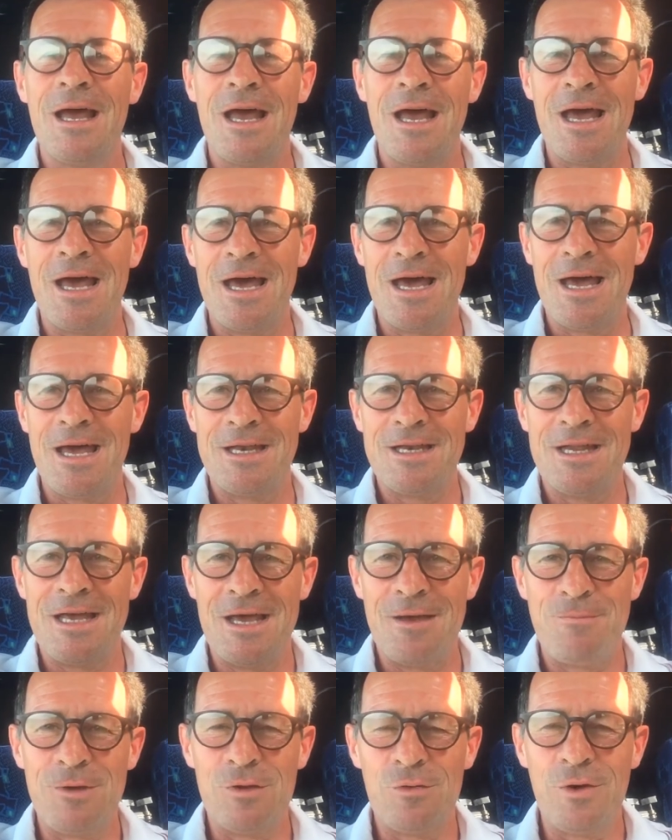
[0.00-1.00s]
And
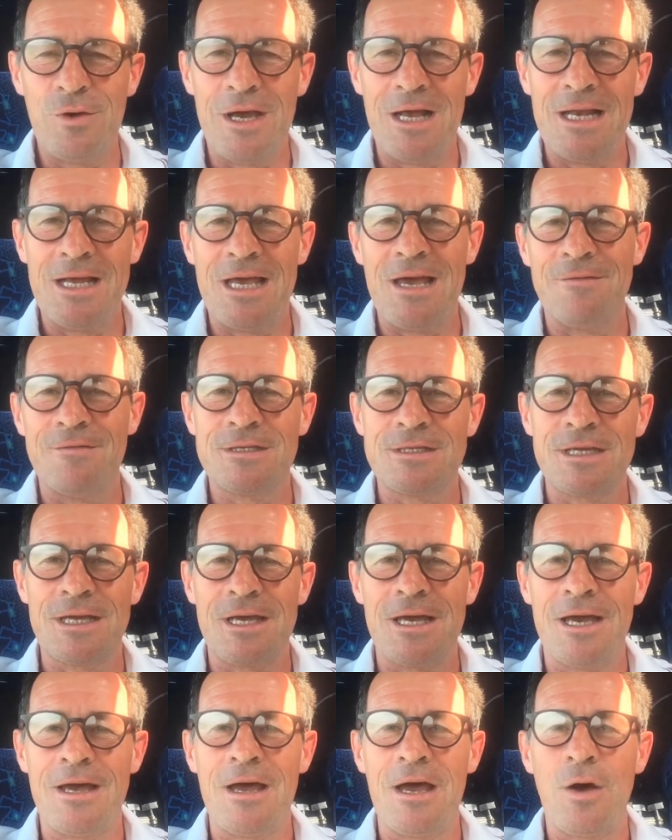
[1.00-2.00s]
Bill Whaley gave us
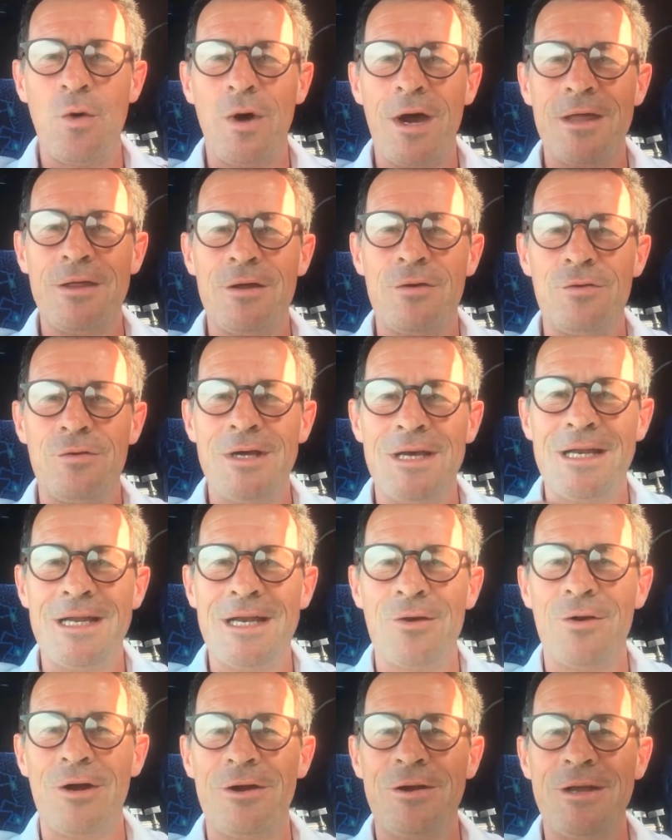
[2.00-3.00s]
a weather reading
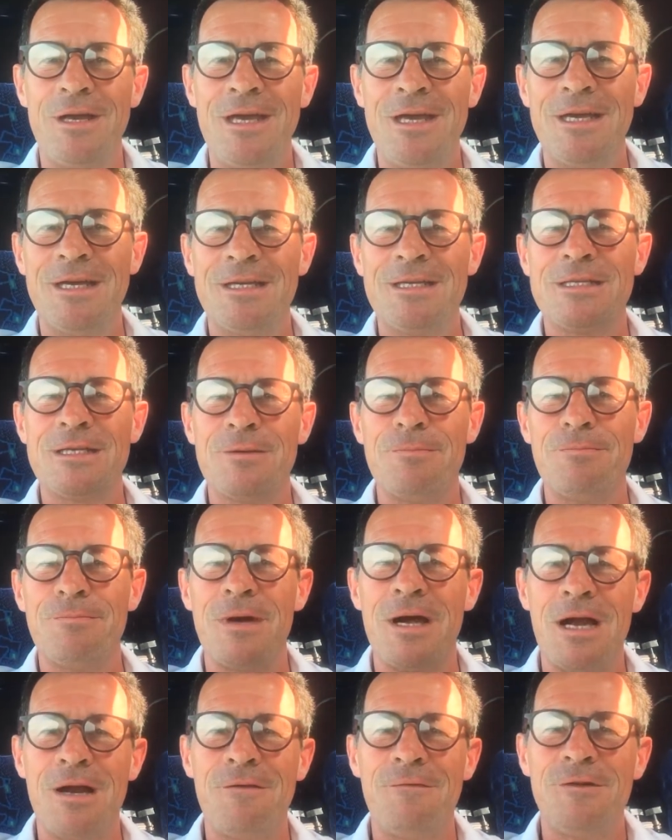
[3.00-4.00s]
where he is. And
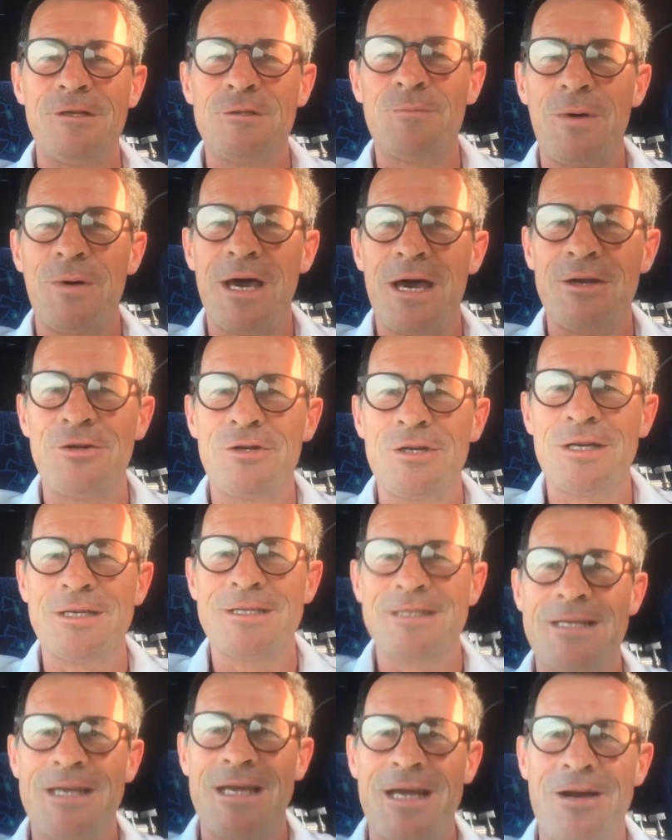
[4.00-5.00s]
Martin Fitzpatrick
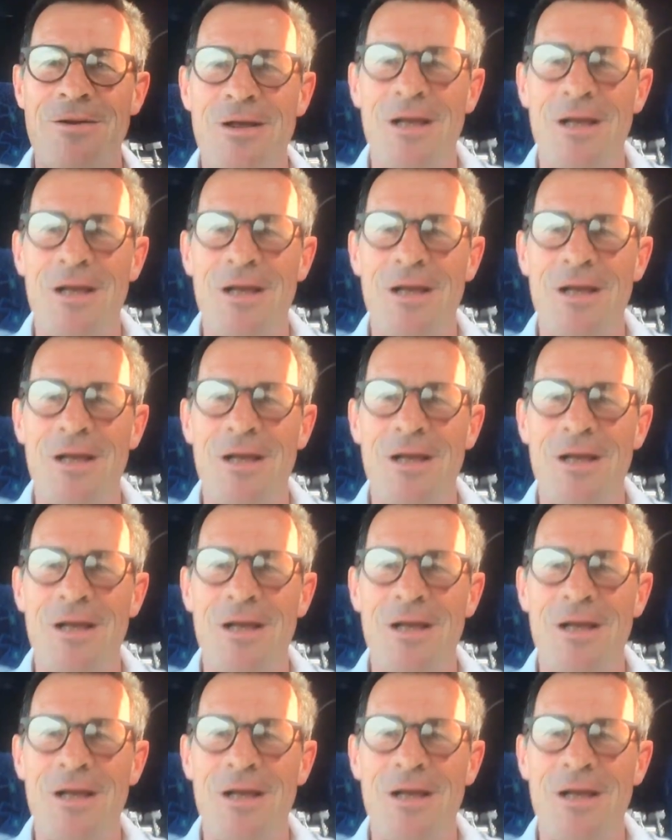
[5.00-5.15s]
is there.